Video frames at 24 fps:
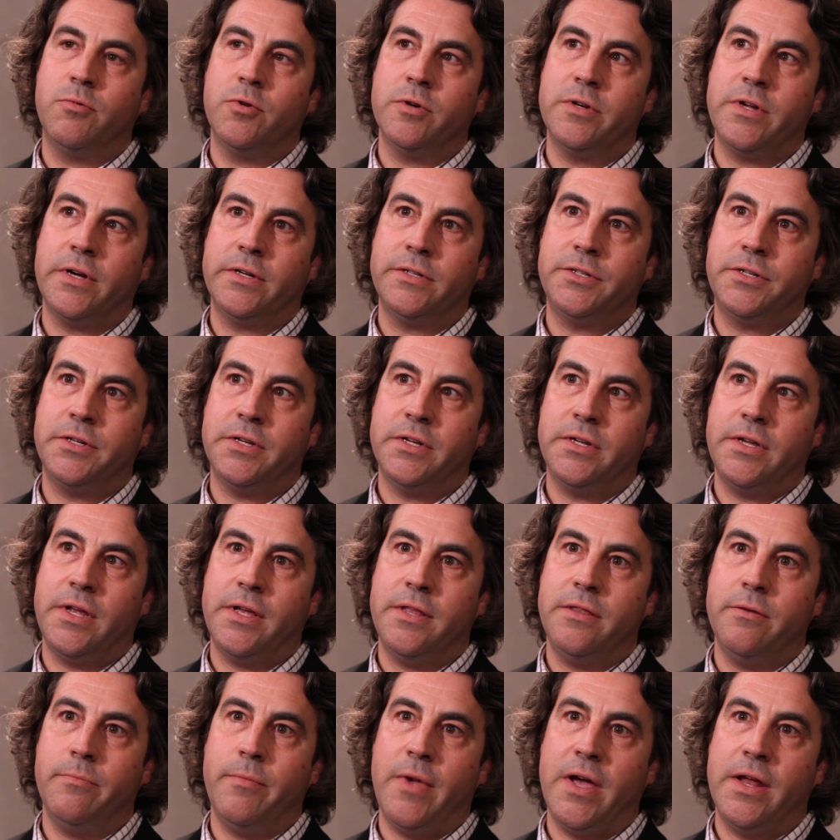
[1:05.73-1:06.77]
production
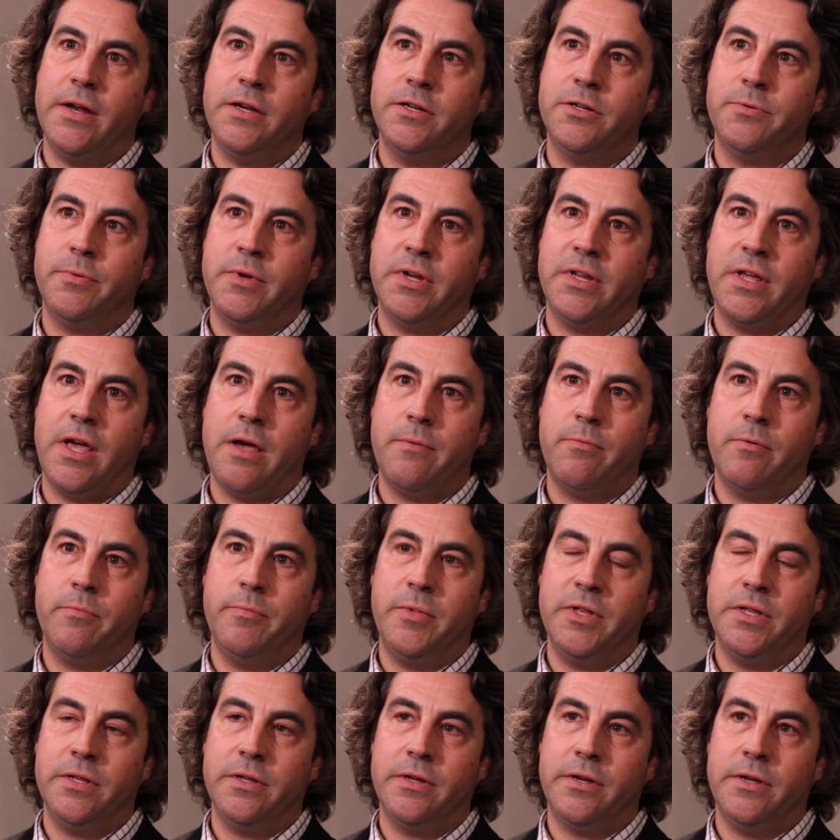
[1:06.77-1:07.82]
and the management
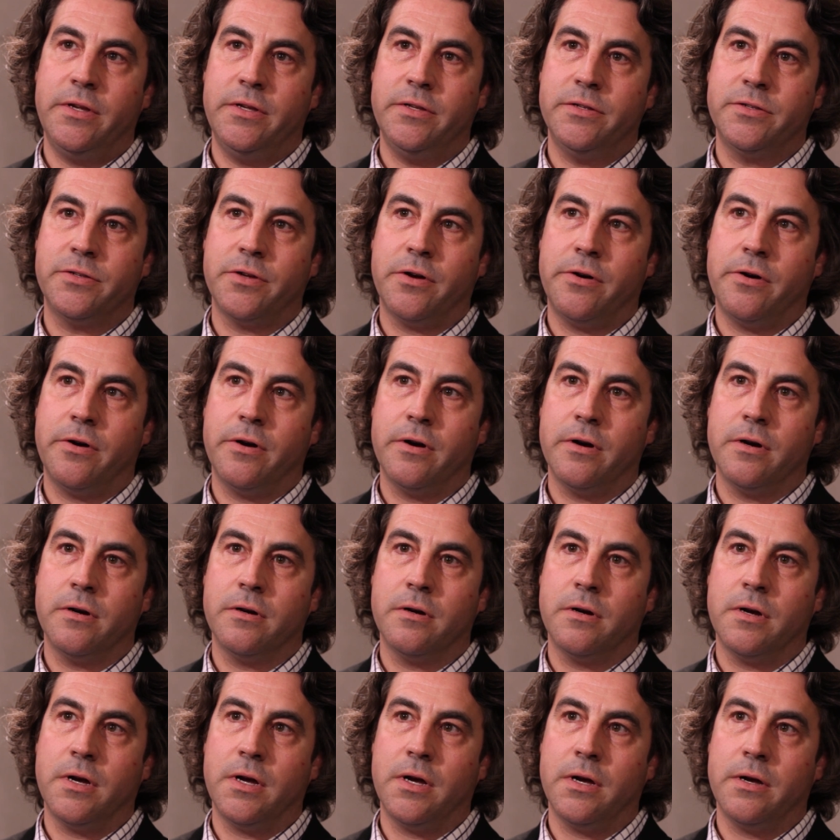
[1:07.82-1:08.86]
capabilities
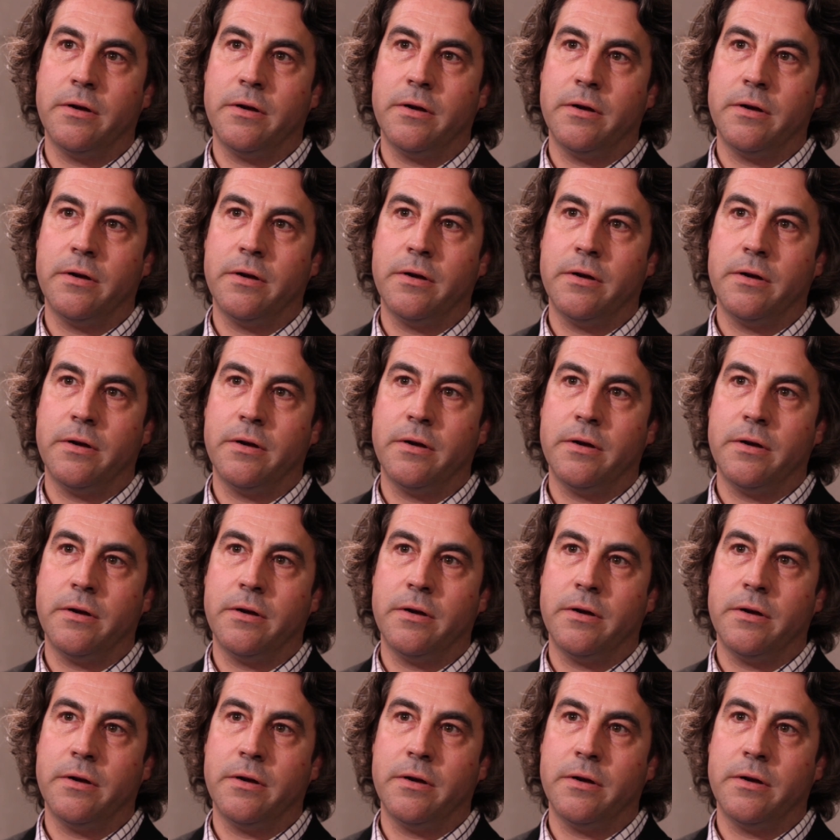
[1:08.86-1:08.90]
are